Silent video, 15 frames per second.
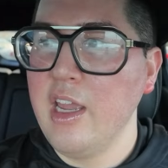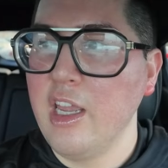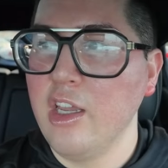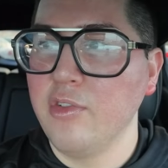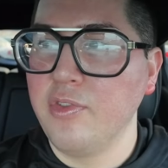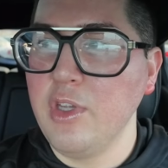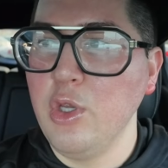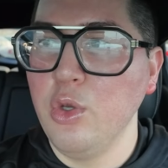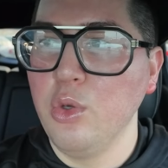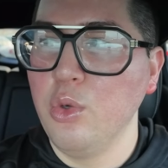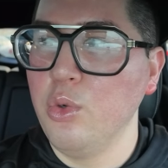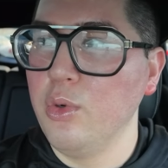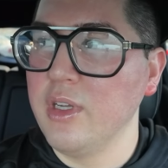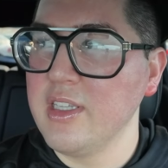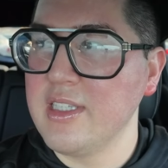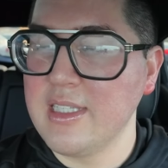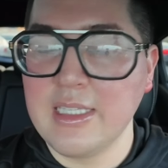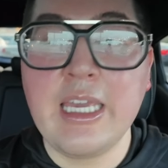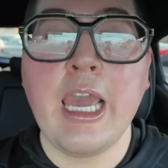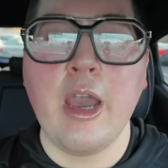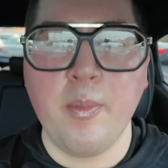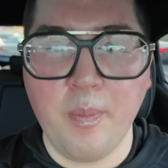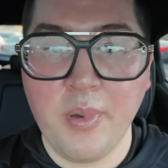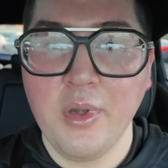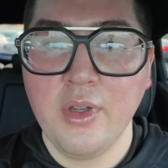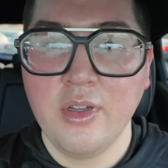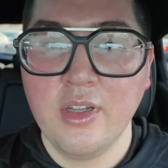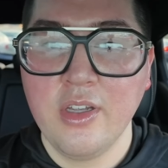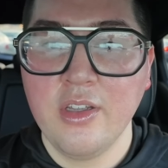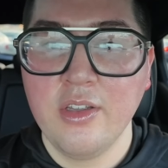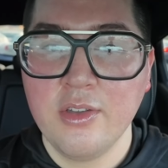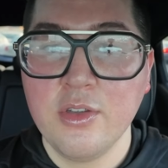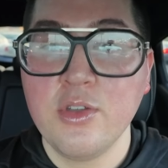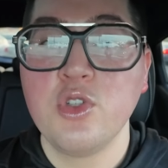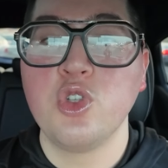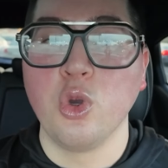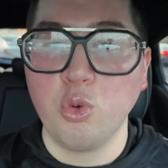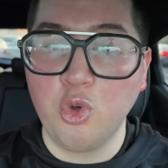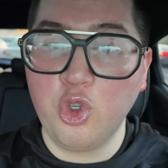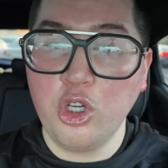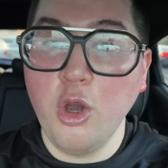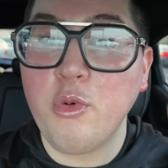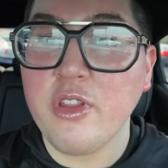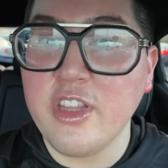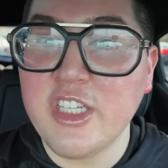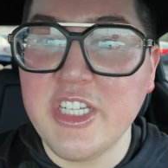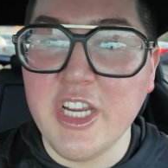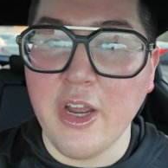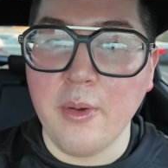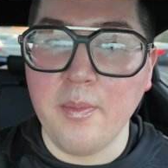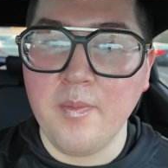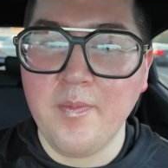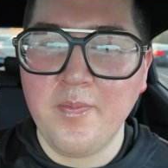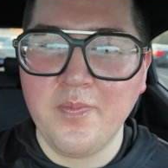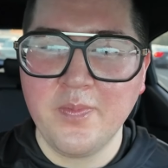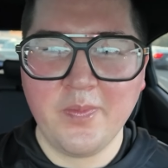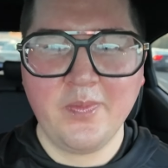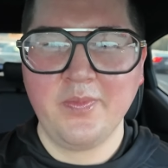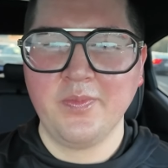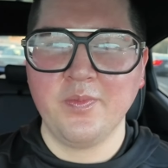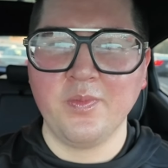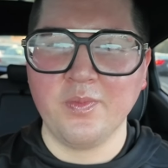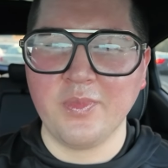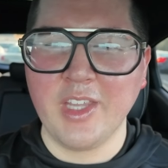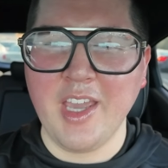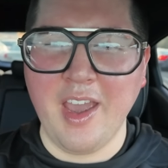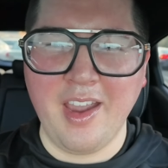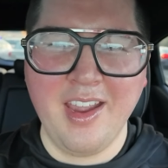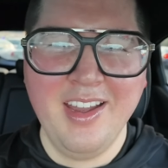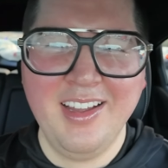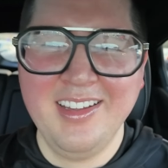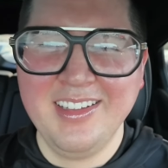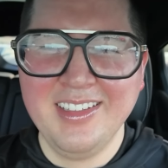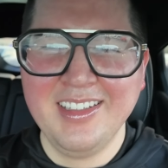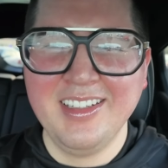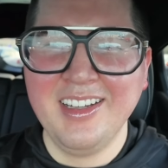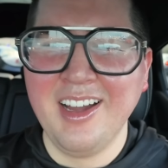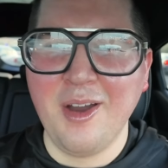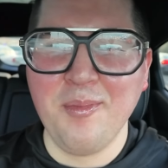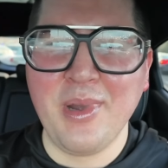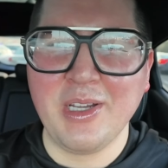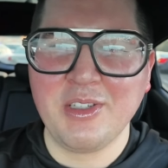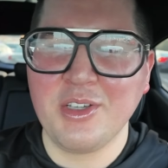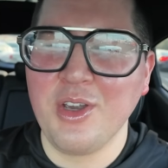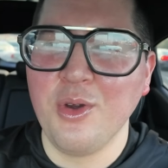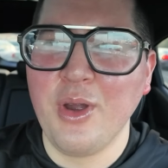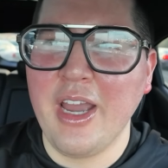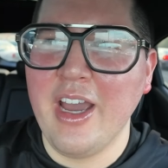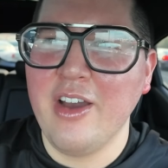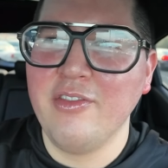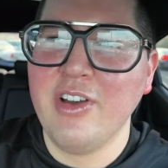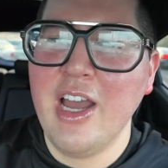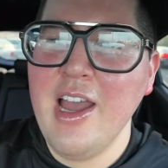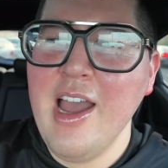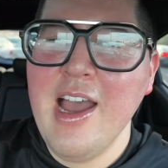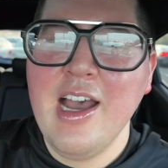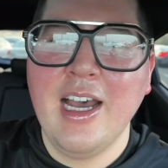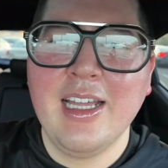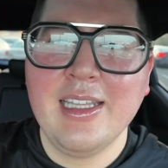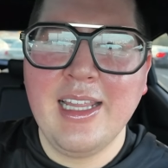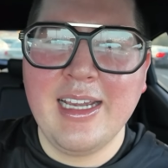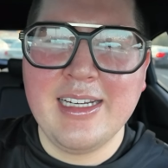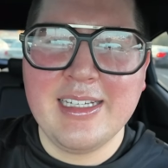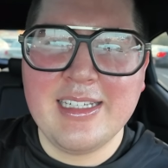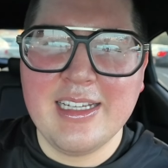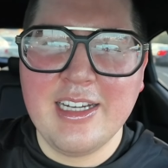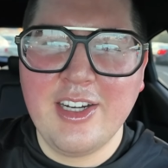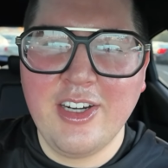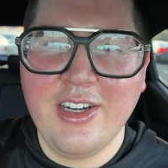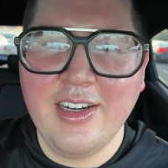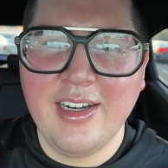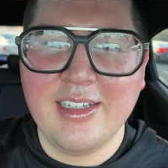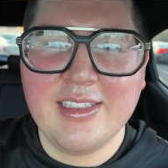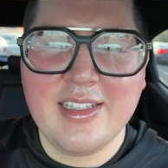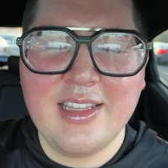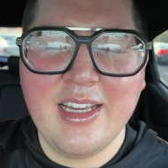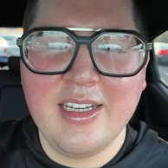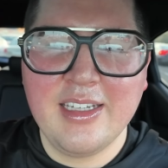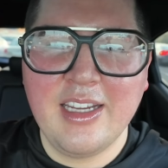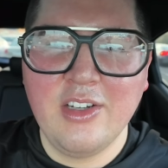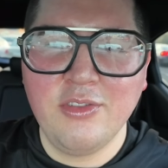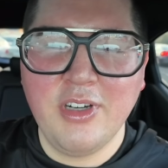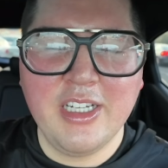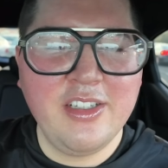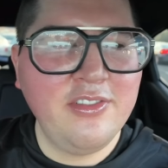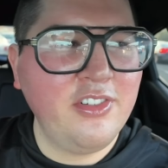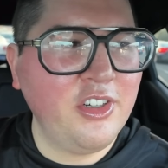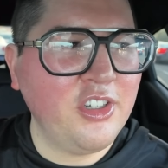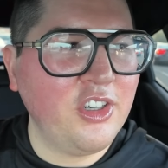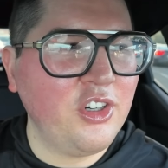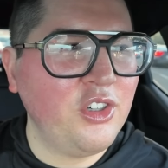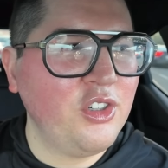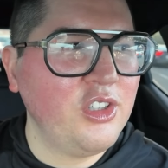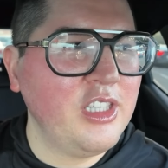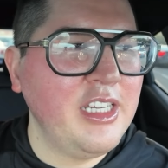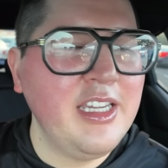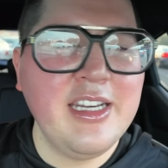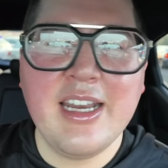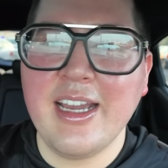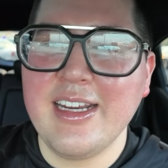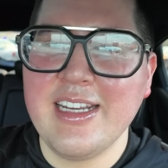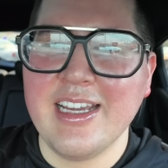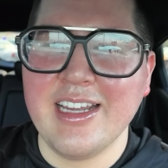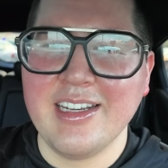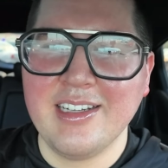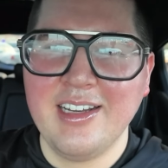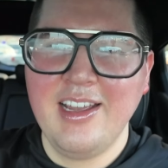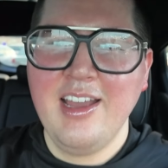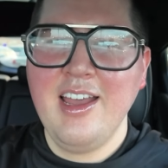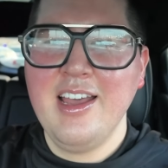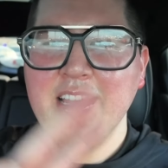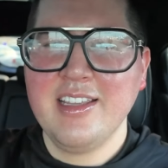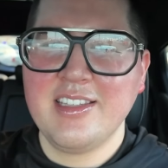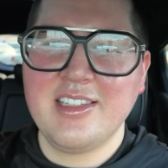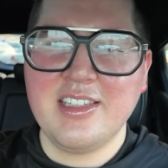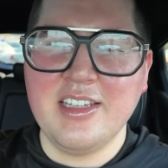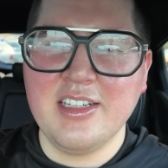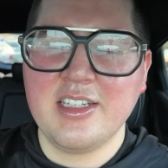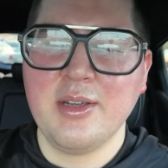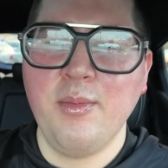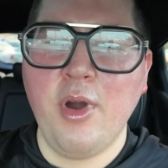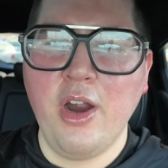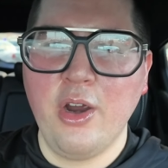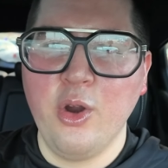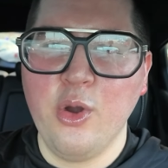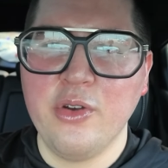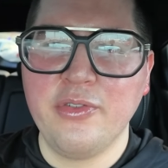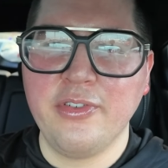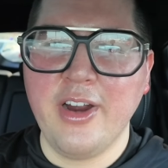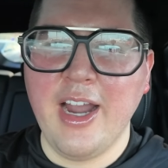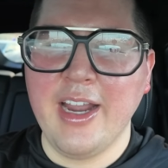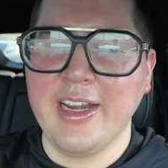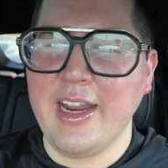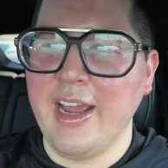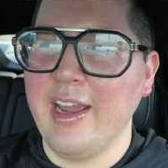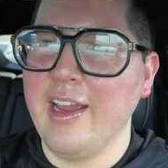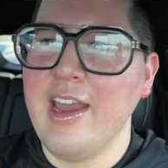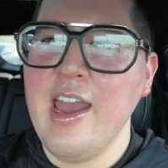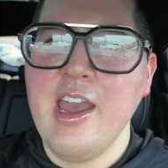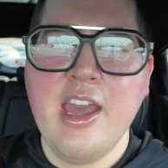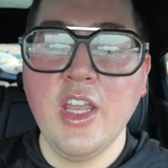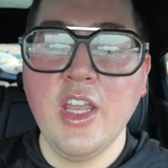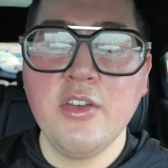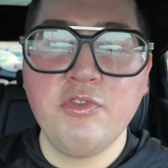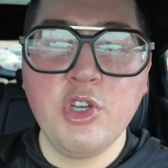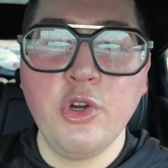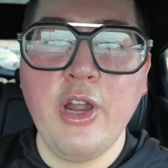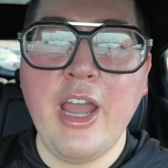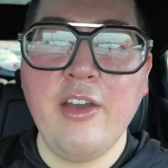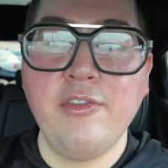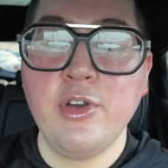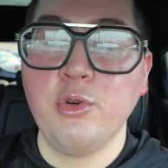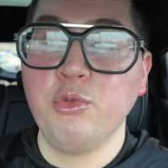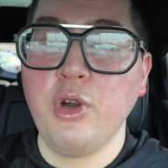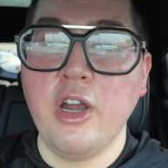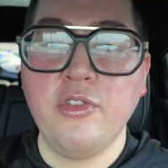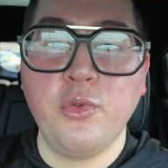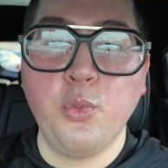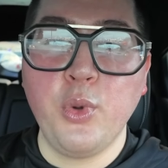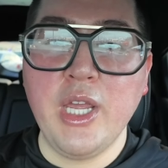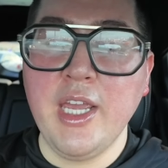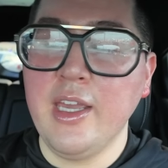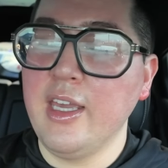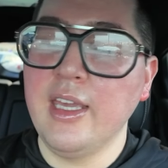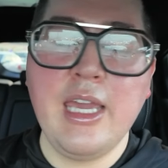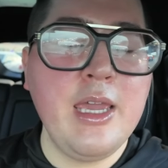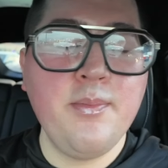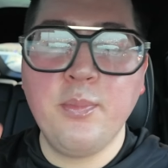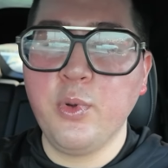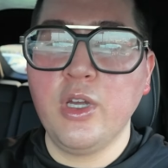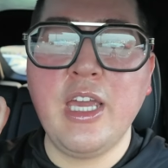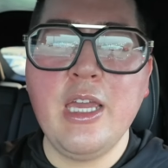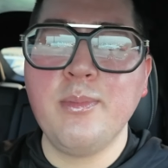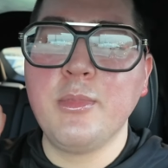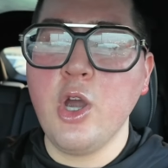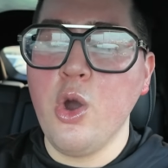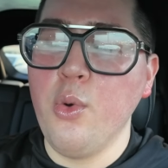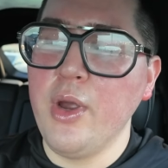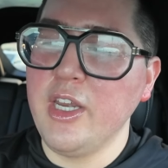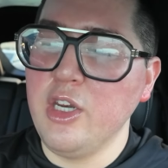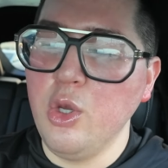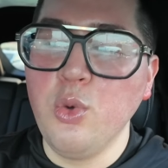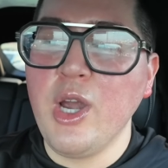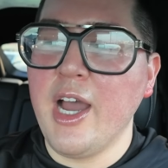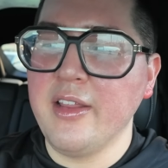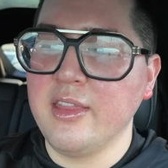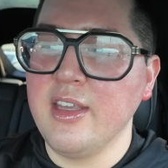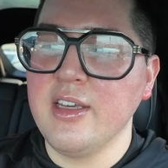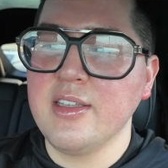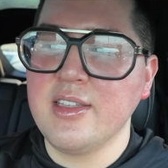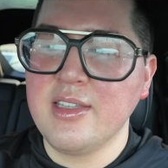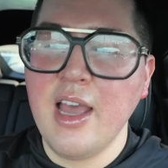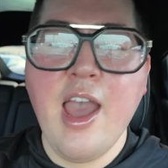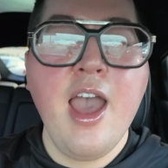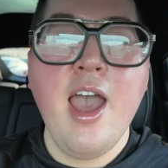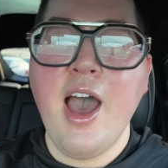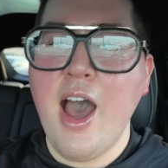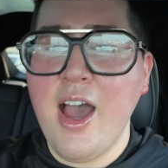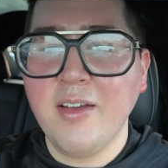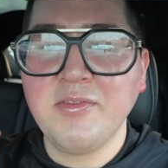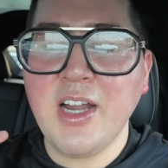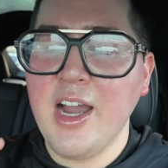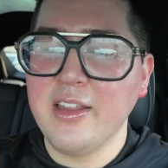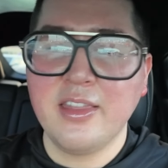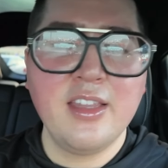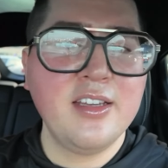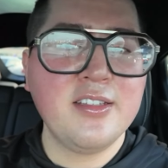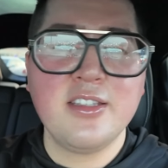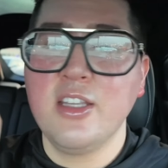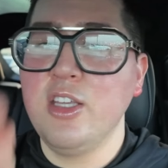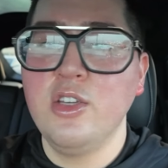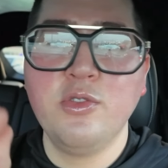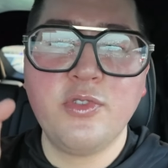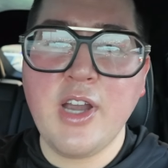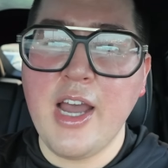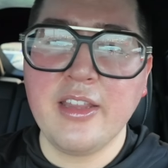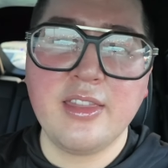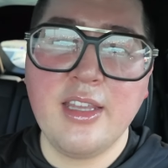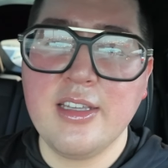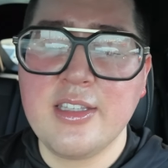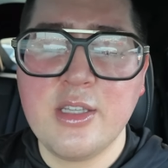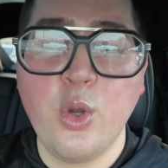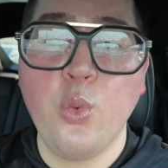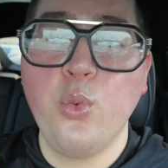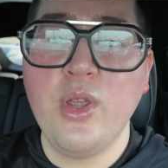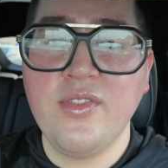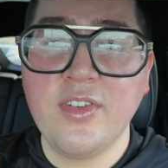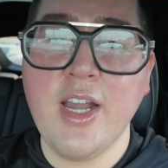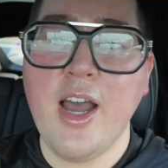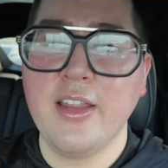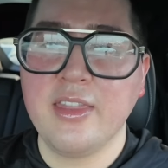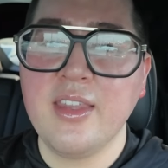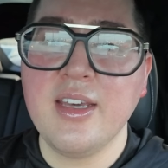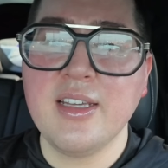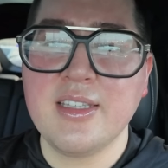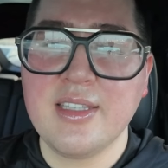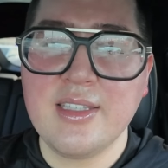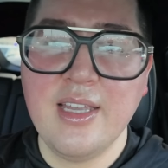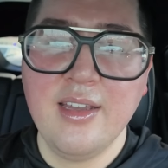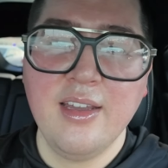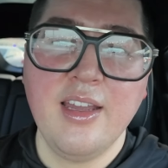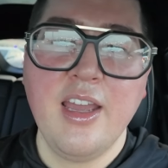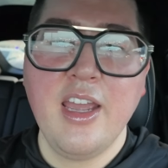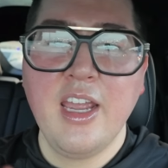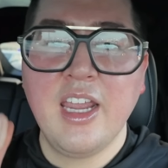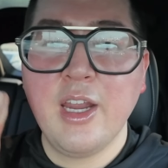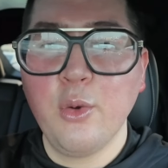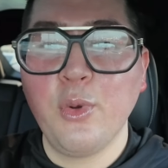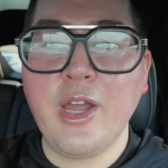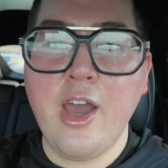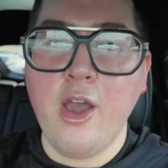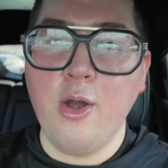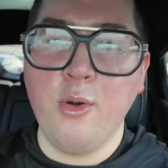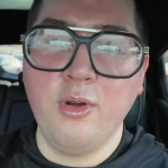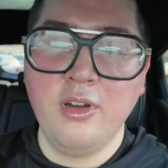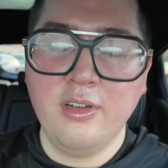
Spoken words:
if you skip. So go to the gym. Okay, I'm about to go have a light dinner and then get ready for an early night in. See you tomorrow on Friday. If you're having a rough week, keep going. You got this. I've got this. You've got this. We've got this. Here we go.